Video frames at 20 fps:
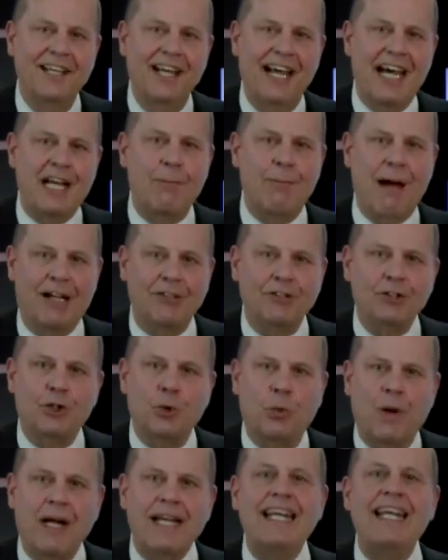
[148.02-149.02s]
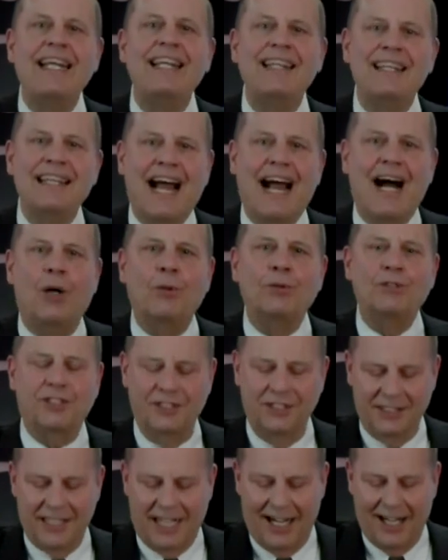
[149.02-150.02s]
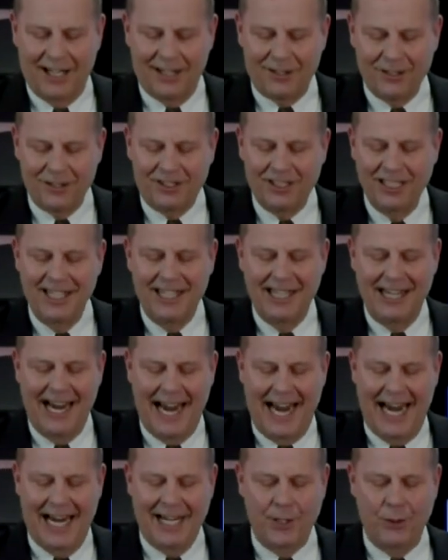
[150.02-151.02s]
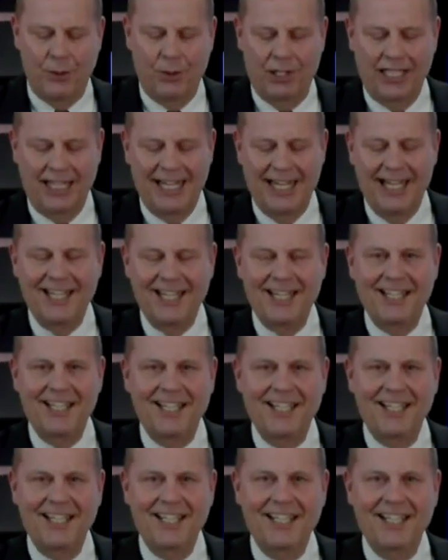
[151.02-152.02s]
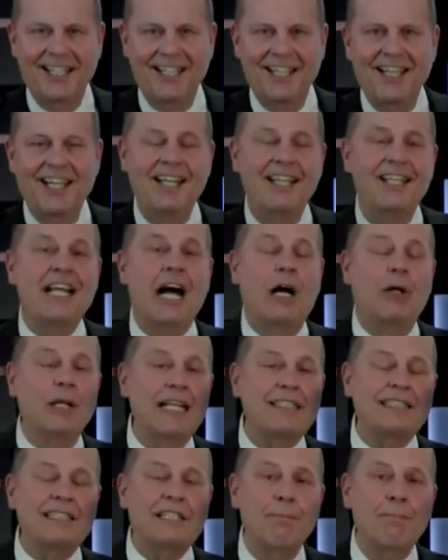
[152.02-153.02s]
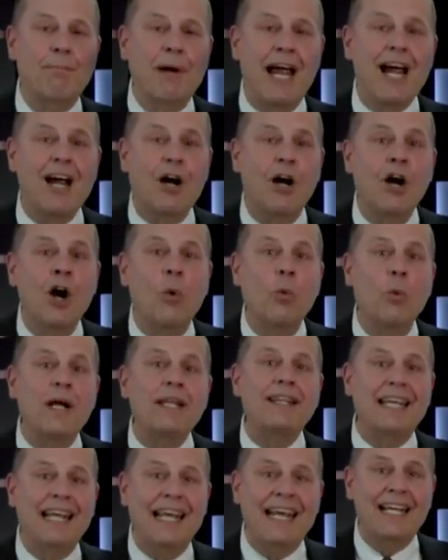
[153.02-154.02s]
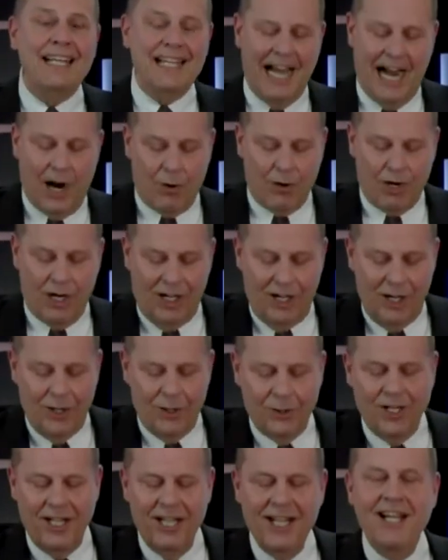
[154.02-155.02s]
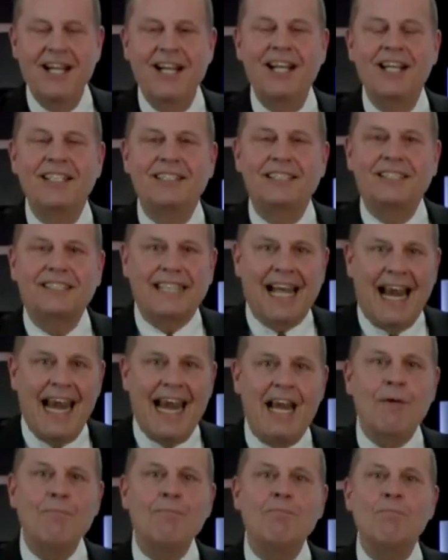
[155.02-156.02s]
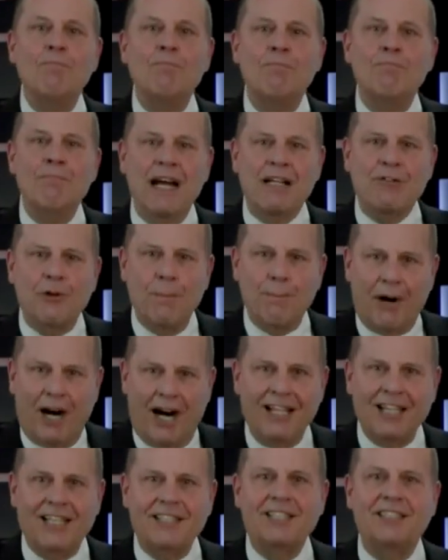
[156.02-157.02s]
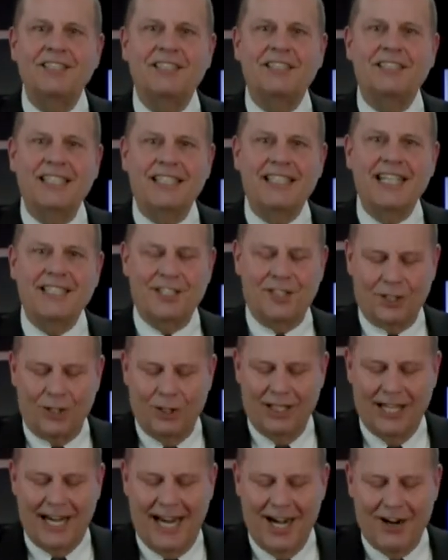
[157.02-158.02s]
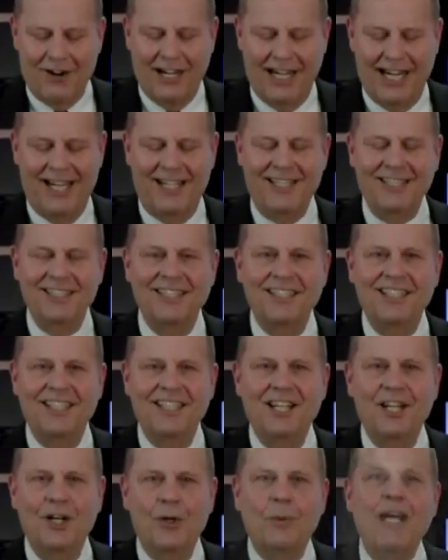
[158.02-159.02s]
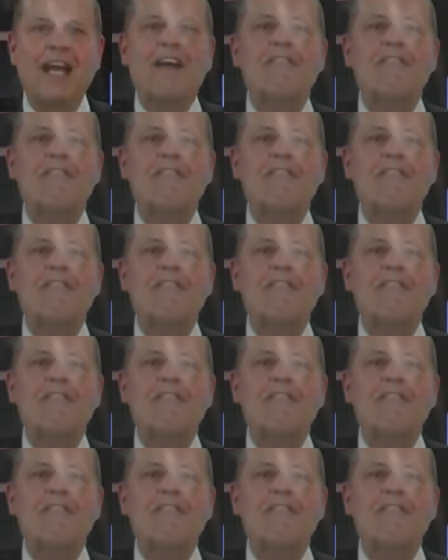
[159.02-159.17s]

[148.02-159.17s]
at about $20,000 annually. Now let's compare within our own same metropolitan statistical area, we